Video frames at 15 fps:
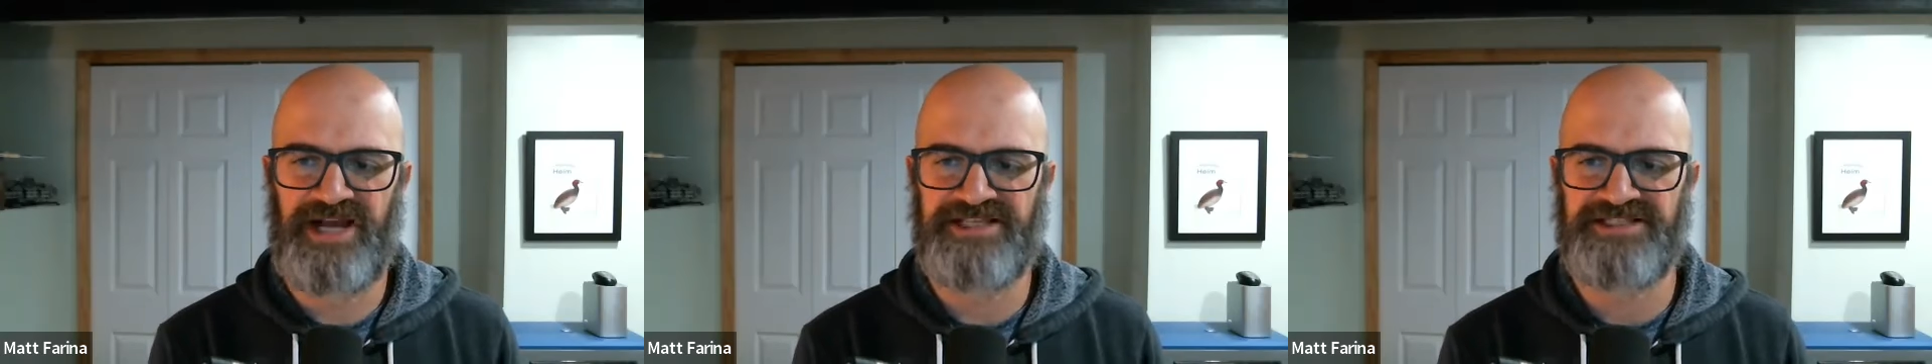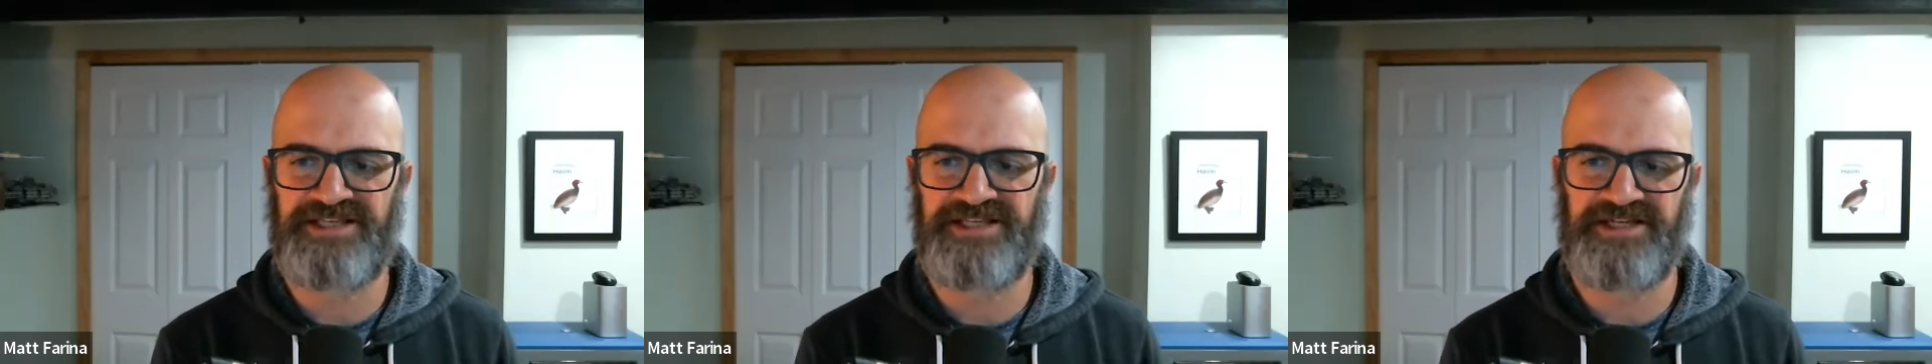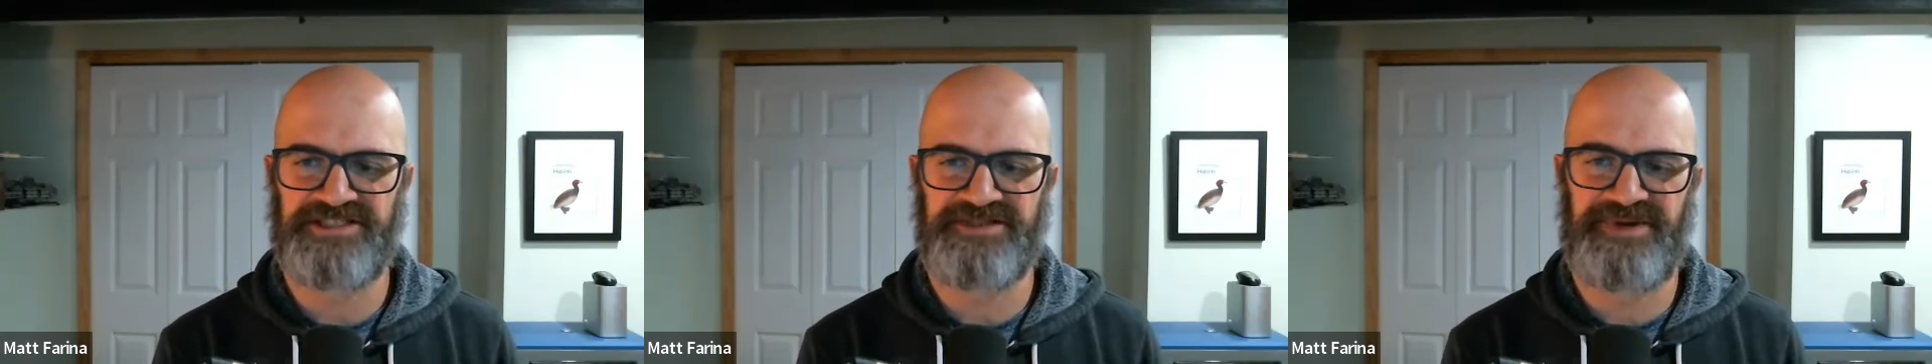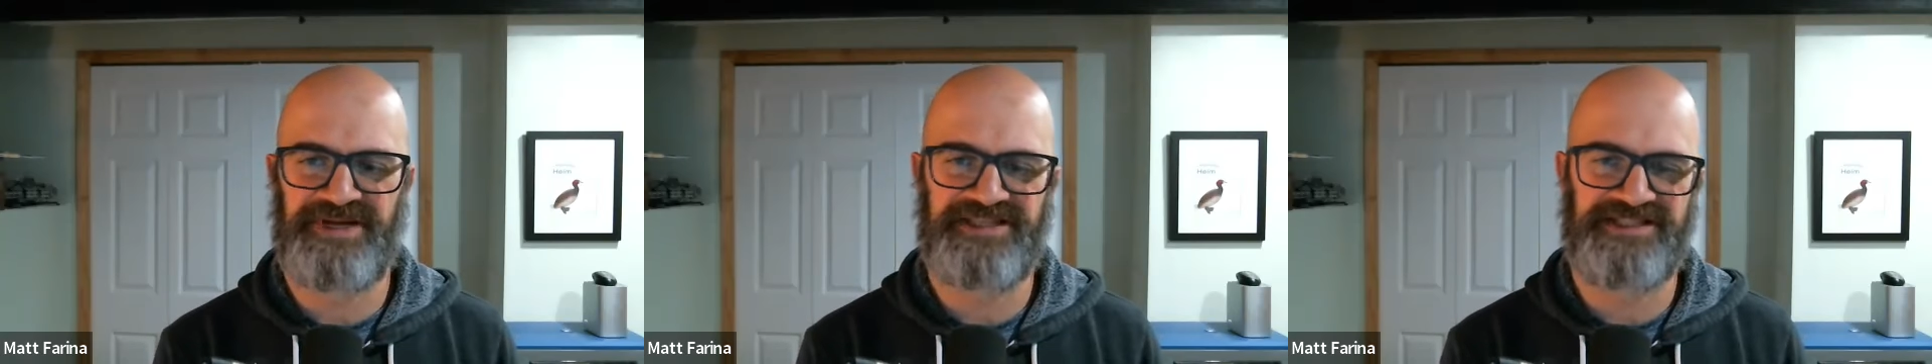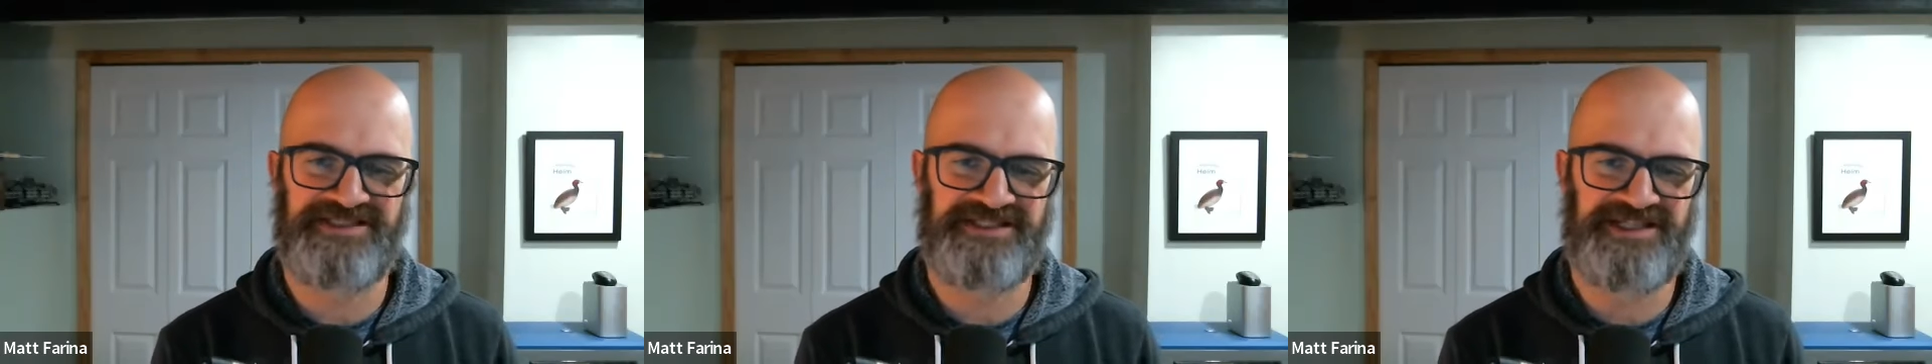asking us
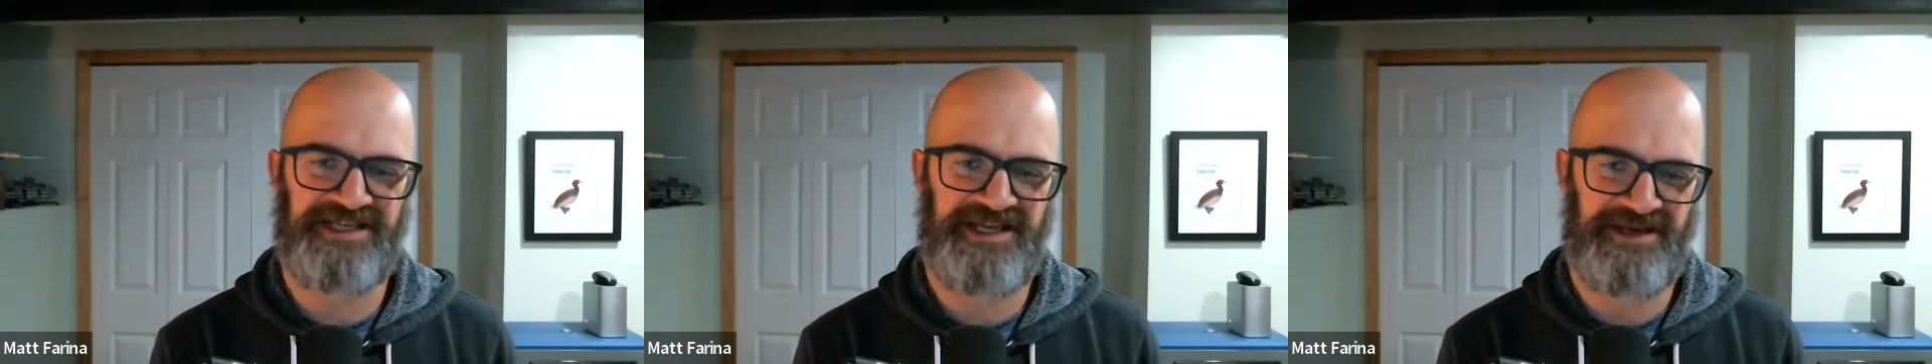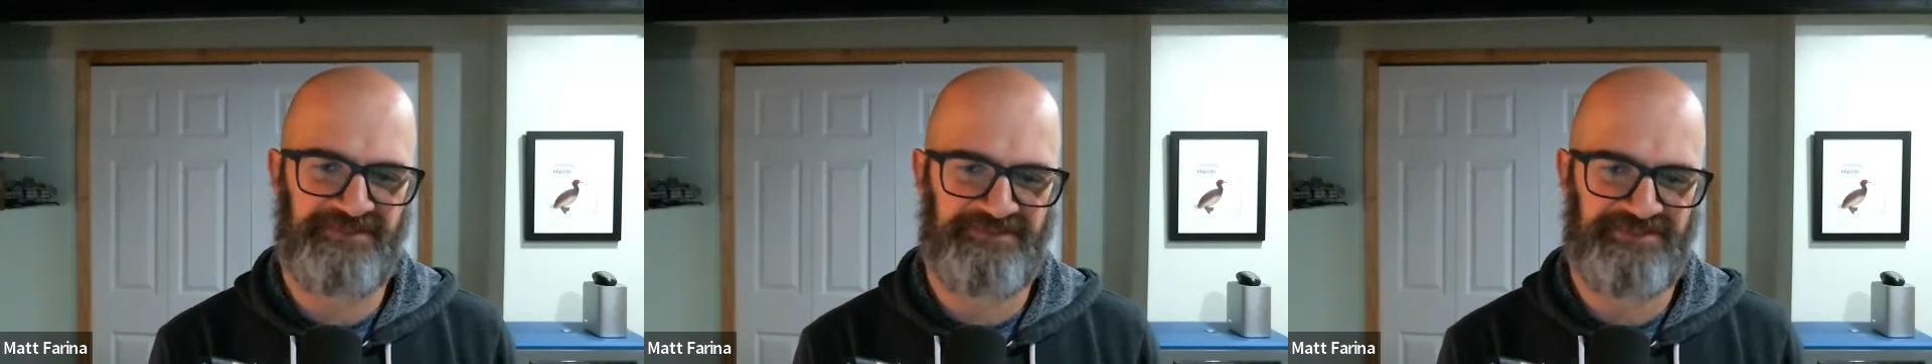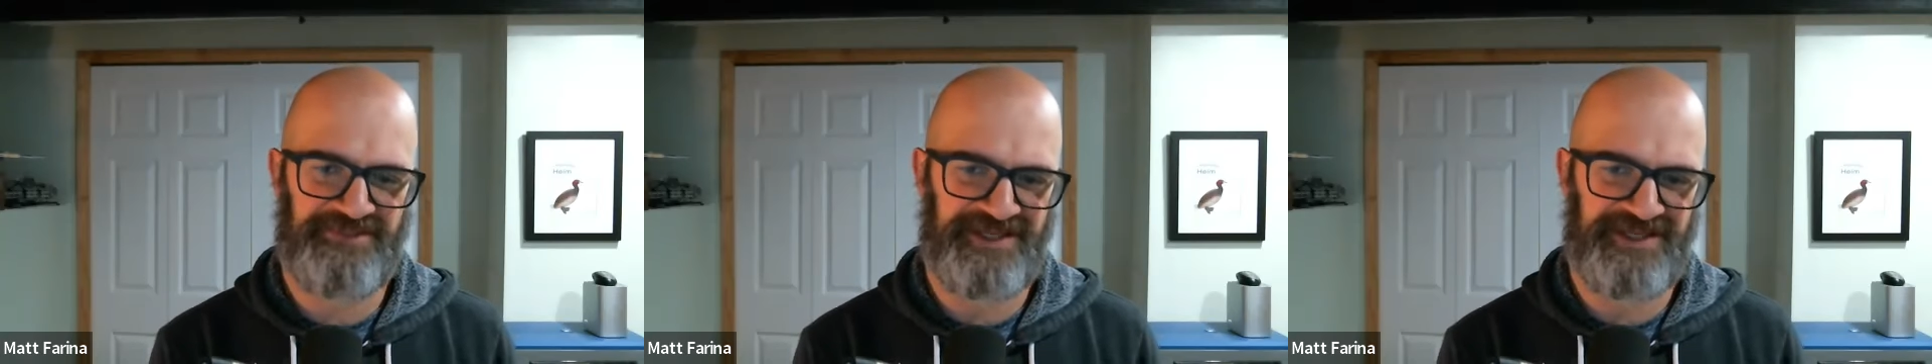about this HIP